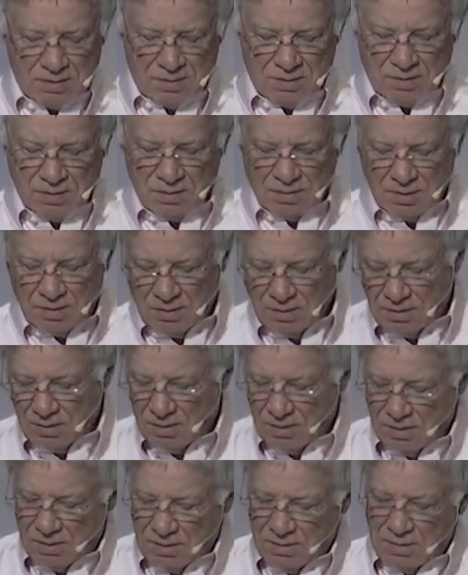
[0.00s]

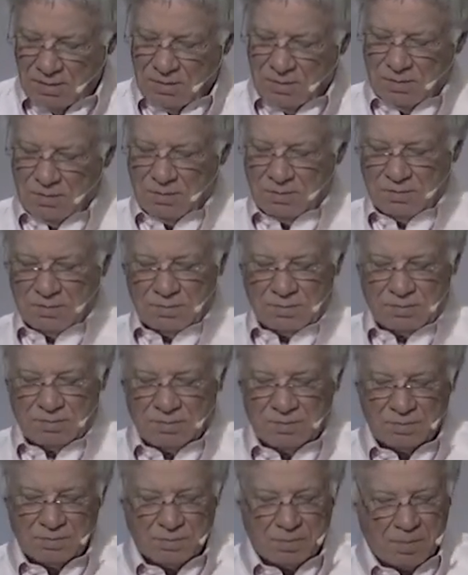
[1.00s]

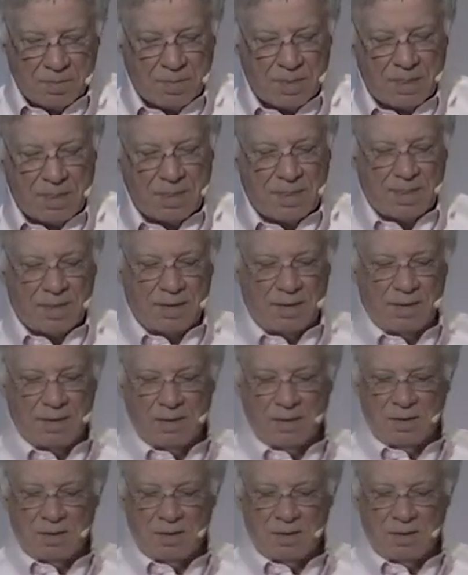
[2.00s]
(silence)